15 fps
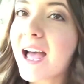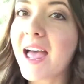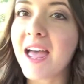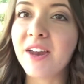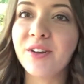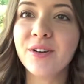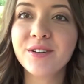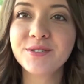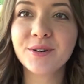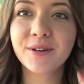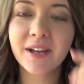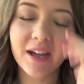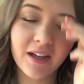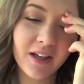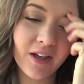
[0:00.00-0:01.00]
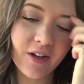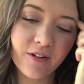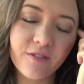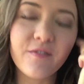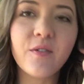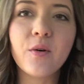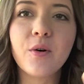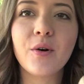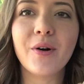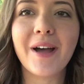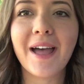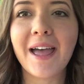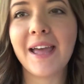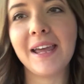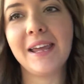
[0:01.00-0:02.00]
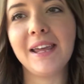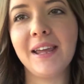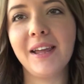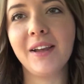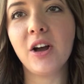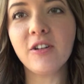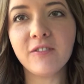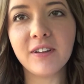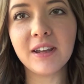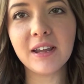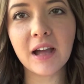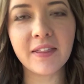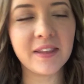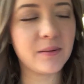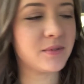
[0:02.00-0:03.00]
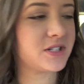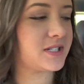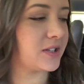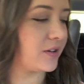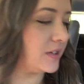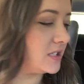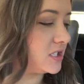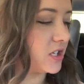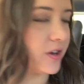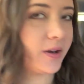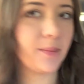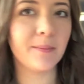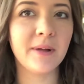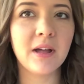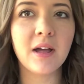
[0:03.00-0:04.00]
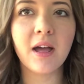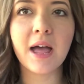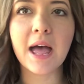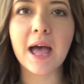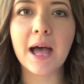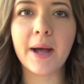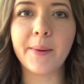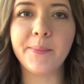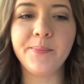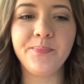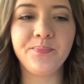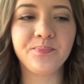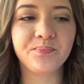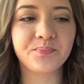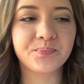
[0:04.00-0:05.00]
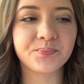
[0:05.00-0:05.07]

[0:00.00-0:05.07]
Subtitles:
and her daughter for a coffee. I think we're just going to Dome. But